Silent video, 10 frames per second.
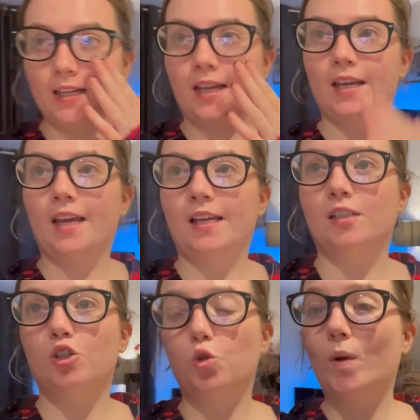It
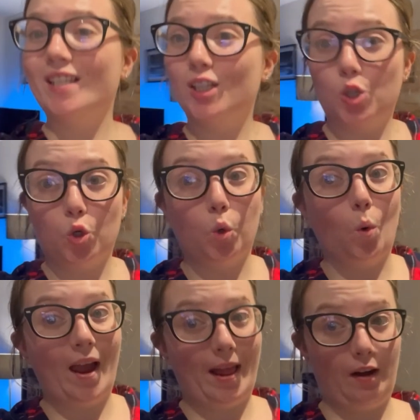is 20 to
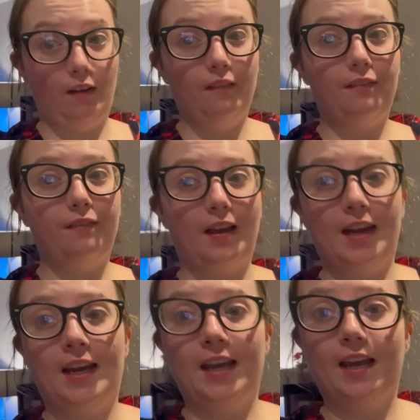12
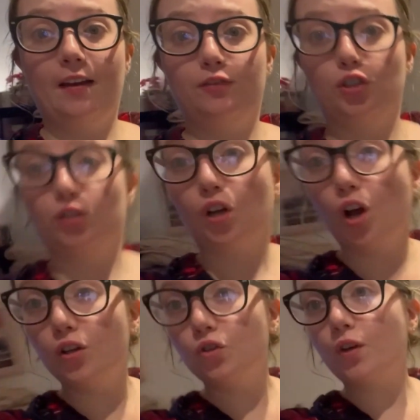and I have just
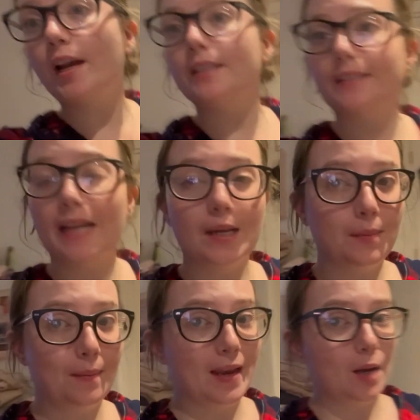got undressed, taken
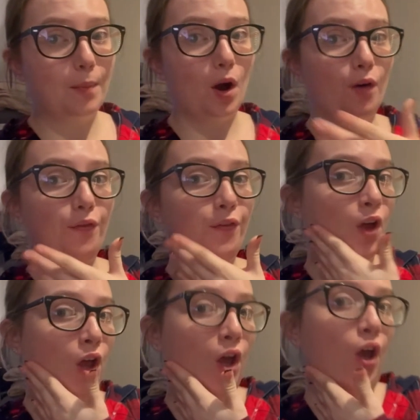my makeup off,
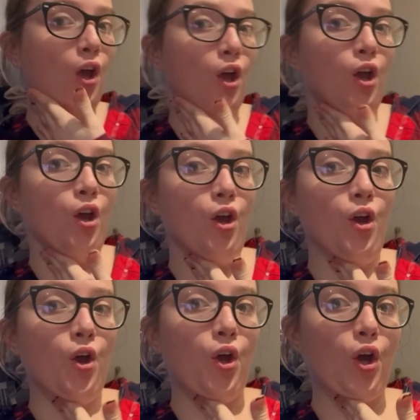
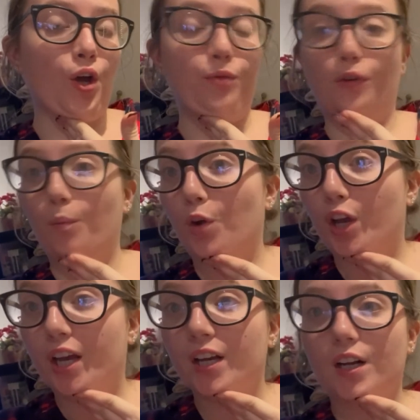home from
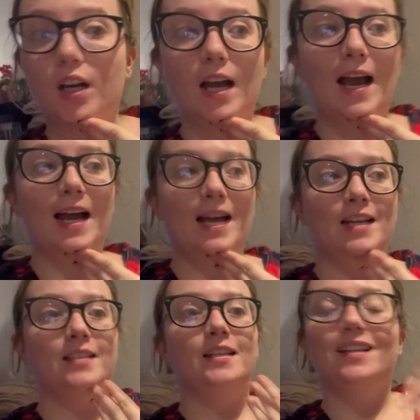work,
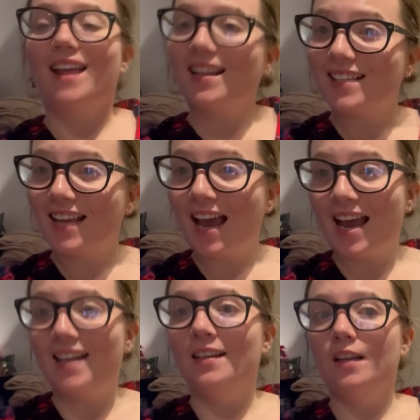and yet
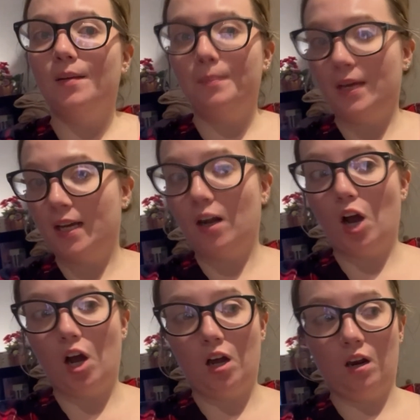again me and
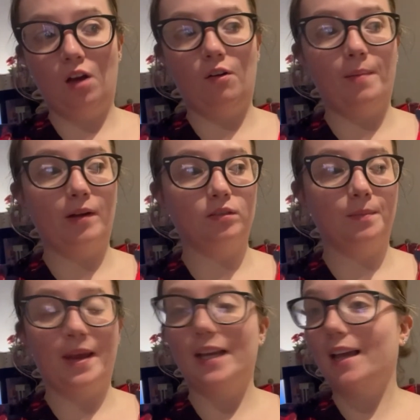Carl are about
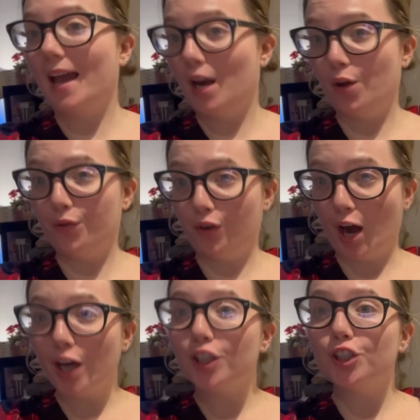to make
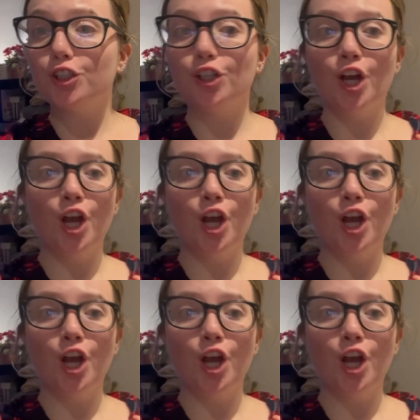HelloFresh.